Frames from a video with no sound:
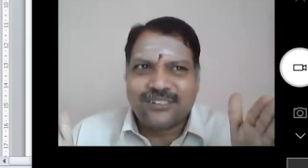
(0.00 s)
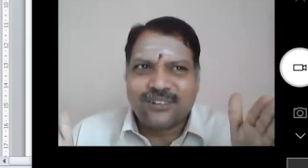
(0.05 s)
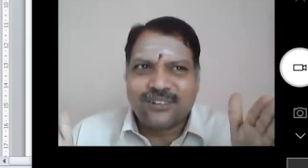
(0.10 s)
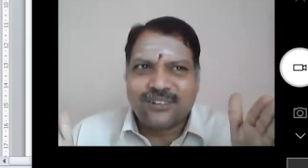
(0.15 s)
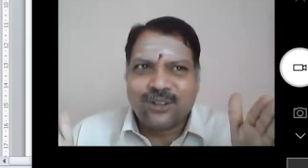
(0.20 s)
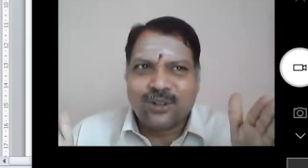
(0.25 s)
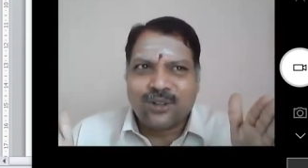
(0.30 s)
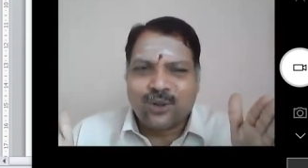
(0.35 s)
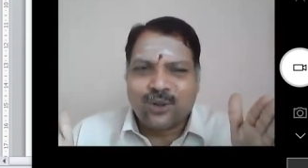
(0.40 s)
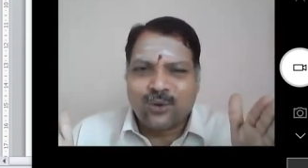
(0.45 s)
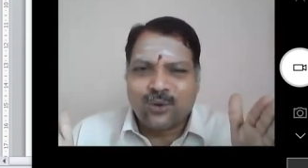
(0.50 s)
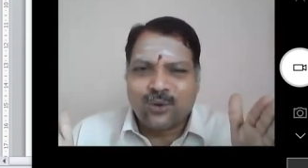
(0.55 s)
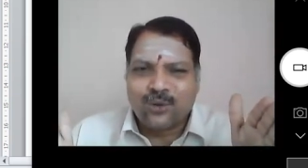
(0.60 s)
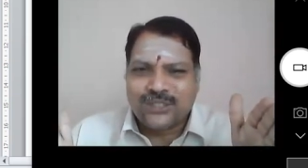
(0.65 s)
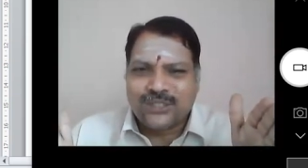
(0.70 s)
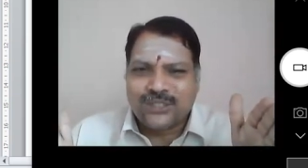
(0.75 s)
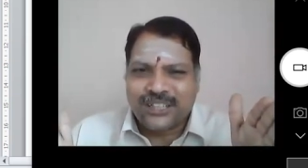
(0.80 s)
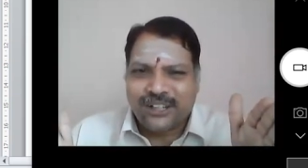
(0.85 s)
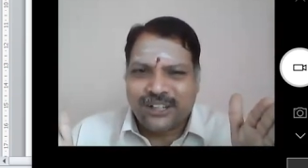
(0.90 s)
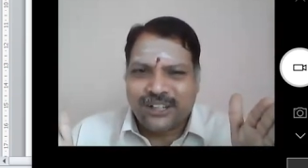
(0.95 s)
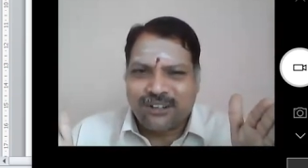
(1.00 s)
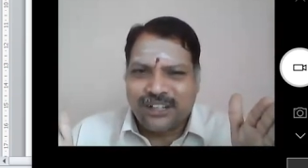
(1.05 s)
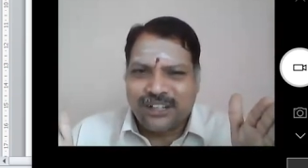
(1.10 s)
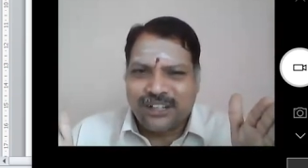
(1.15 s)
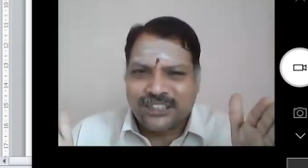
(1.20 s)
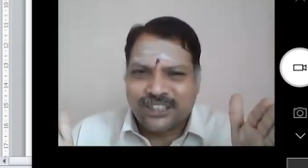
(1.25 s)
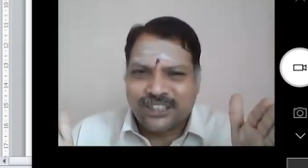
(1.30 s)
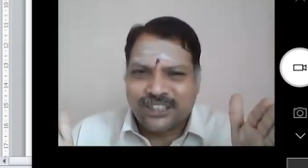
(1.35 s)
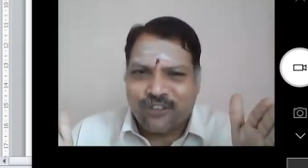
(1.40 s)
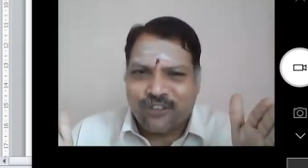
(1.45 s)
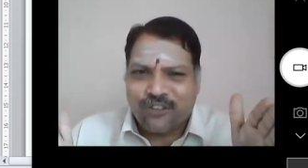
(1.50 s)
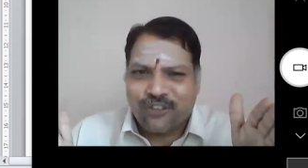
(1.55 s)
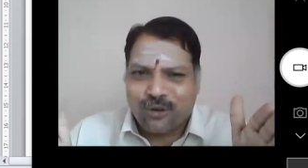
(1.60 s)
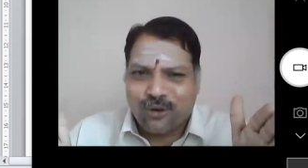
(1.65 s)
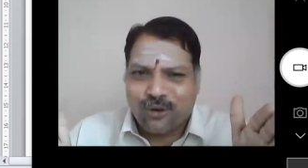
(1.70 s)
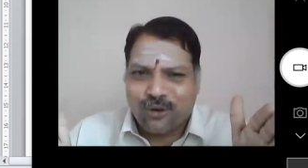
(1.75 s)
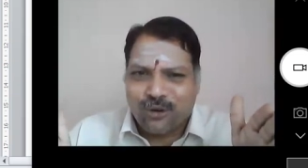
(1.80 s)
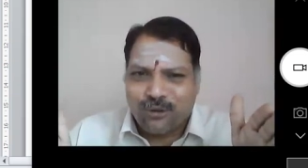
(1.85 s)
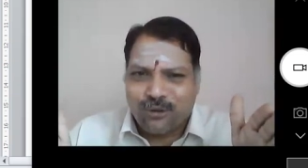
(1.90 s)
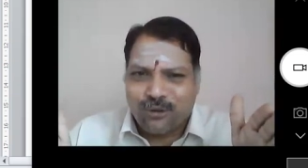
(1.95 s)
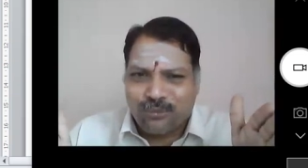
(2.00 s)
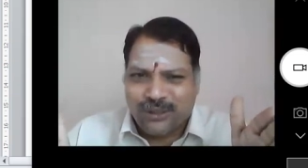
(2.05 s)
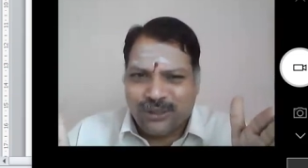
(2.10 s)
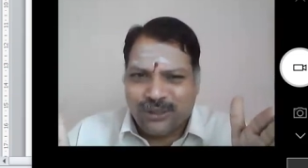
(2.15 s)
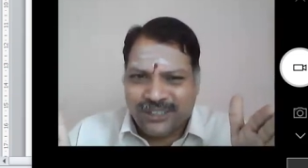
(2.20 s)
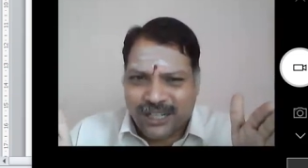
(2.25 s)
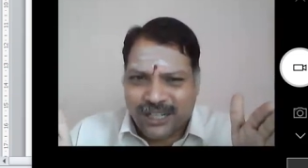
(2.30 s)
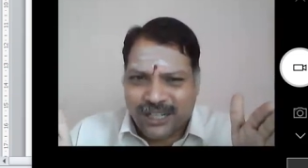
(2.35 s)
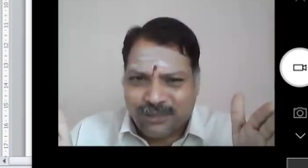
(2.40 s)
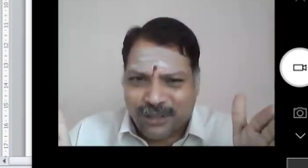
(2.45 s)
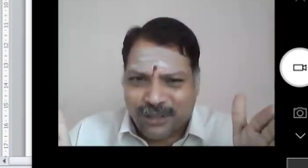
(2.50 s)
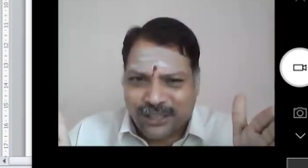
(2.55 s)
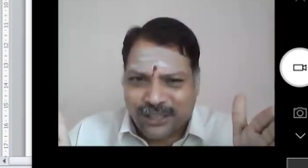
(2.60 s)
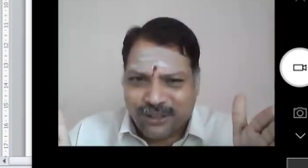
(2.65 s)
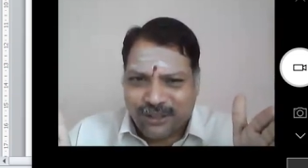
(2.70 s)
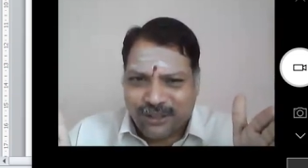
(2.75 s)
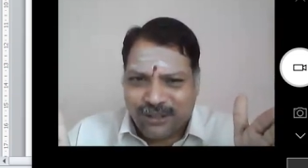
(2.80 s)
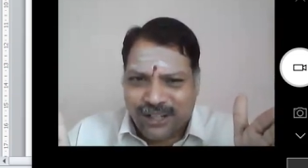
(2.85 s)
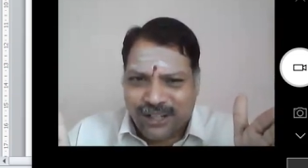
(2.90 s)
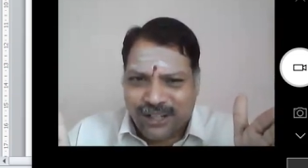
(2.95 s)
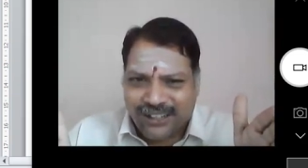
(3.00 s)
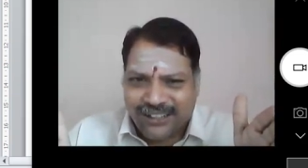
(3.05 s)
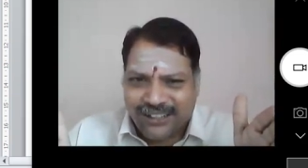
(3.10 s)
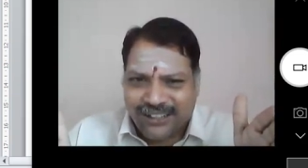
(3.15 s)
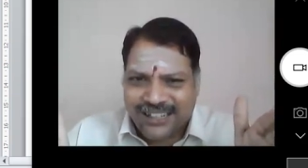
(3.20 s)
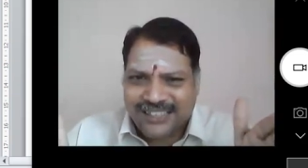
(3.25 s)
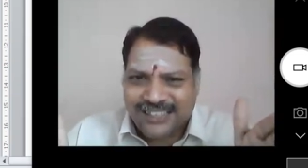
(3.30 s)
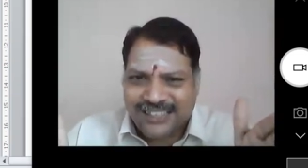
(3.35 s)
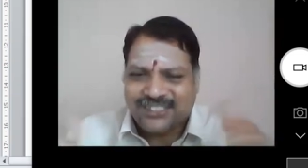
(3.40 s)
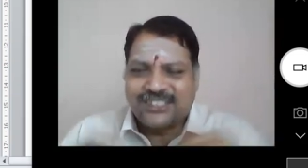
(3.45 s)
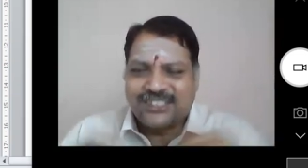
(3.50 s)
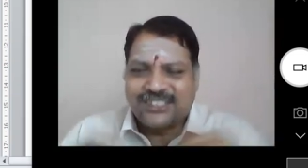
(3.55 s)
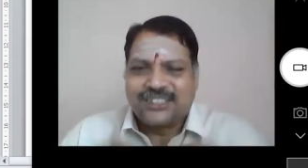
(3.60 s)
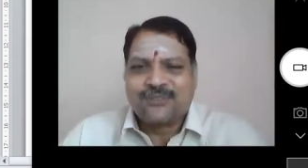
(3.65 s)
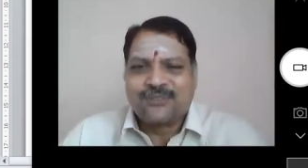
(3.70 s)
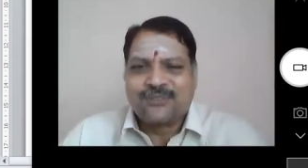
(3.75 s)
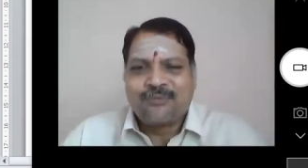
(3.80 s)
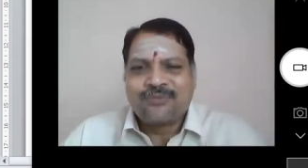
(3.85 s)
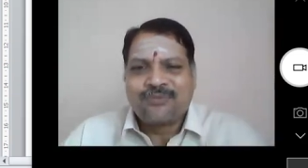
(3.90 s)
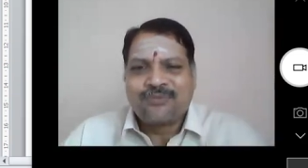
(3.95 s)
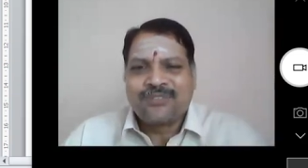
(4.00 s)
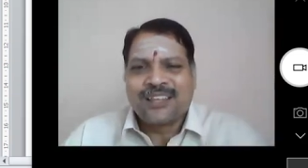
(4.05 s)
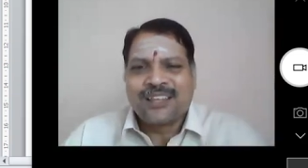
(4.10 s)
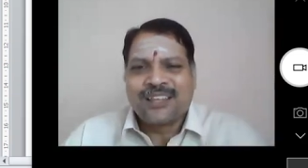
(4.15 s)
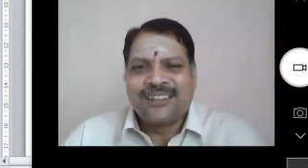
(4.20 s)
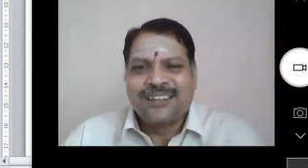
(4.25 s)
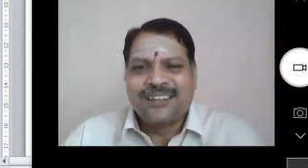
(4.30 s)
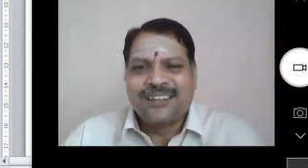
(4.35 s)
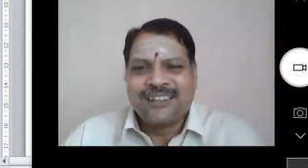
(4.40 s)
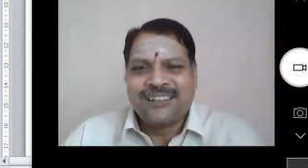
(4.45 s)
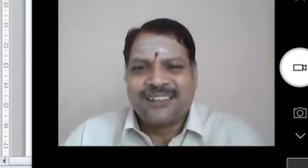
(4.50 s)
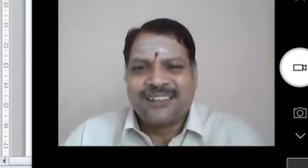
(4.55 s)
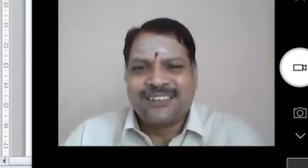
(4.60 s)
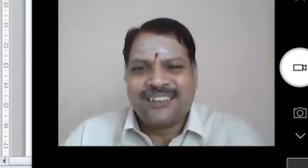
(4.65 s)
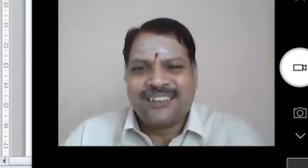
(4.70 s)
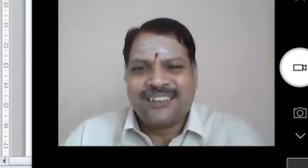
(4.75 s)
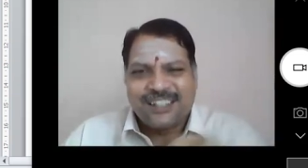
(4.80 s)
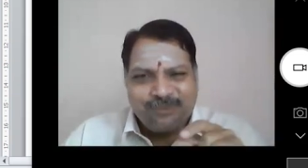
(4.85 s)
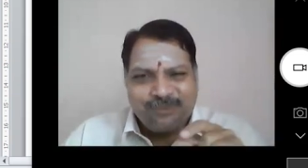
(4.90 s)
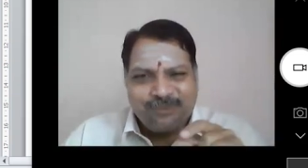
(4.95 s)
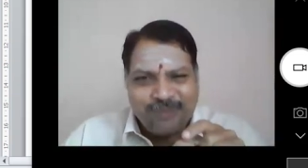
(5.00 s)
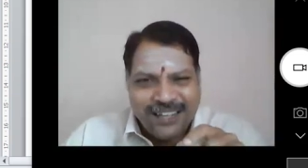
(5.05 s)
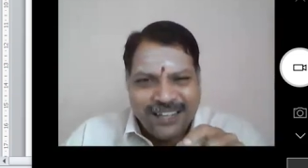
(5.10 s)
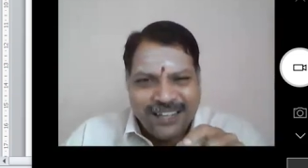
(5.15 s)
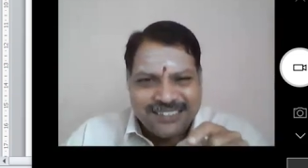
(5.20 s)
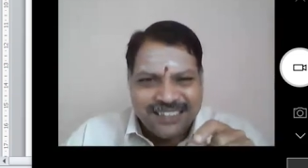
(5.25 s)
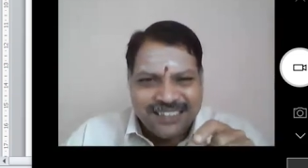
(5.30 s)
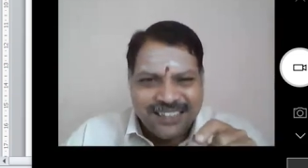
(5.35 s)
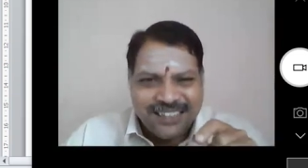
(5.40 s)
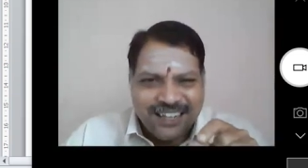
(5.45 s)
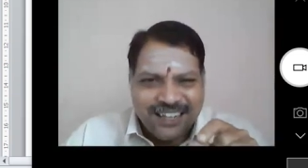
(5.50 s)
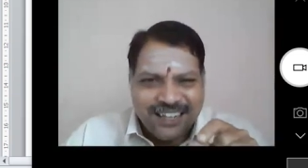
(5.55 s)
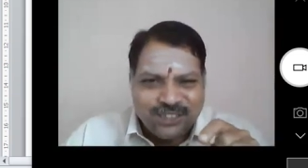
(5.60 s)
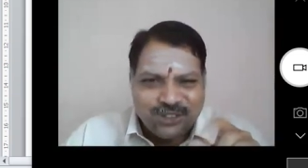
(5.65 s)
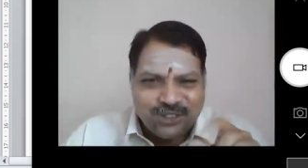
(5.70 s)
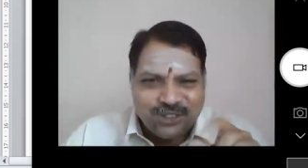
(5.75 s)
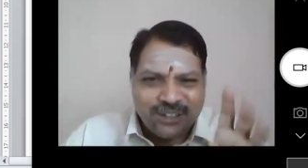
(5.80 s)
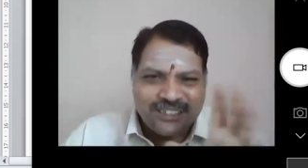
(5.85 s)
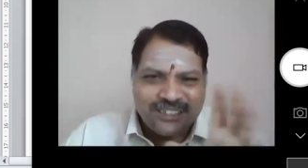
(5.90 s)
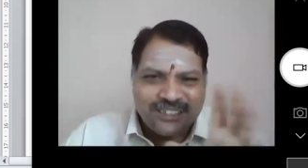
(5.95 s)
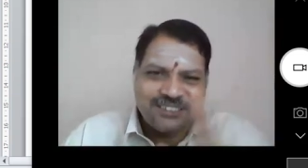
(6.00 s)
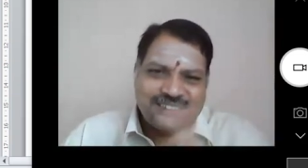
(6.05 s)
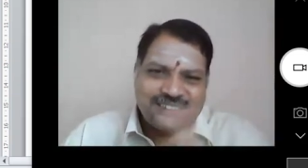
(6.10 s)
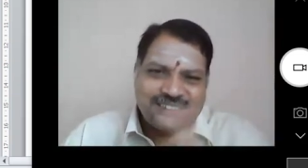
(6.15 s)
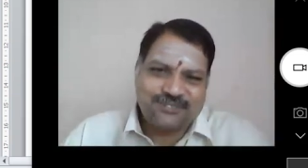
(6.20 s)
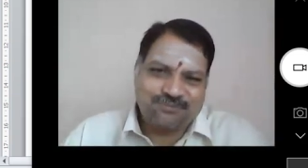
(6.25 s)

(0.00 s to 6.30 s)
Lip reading: rules and regulation followed in that particular industry. That makes a cultural risk.